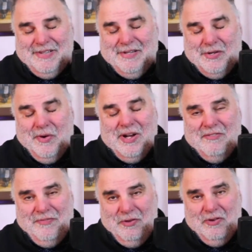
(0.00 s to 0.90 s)
Quite a
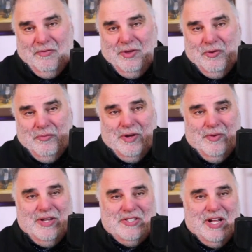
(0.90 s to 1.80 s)
few of you have been
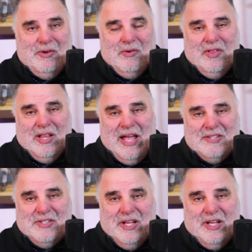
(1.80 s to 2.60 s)
reaching out over the last